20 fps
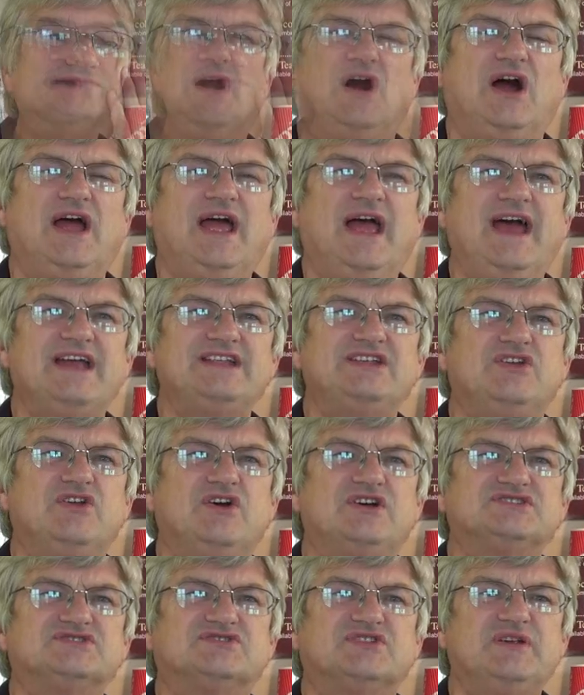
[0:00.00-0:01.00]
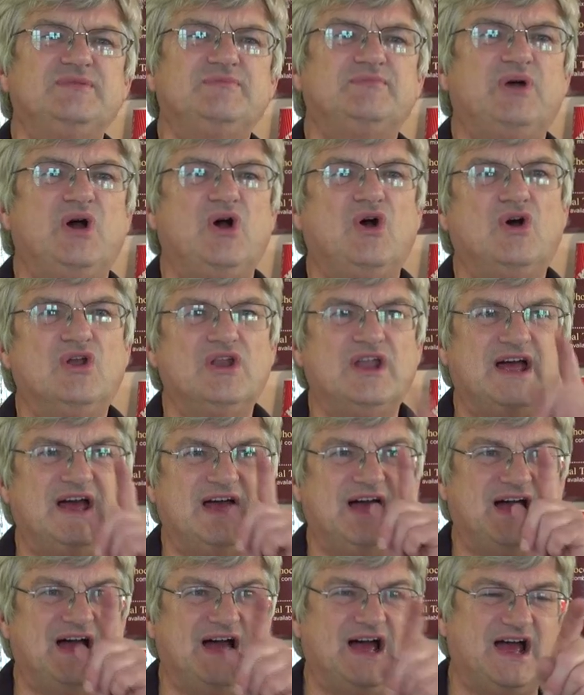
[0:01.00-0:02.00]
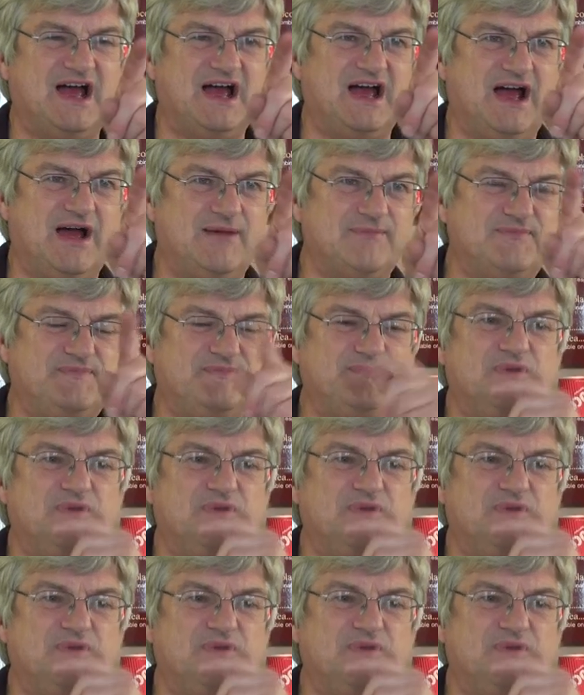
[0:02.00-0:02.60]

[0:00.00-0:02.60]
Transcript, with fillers: I had an ice cream parlour up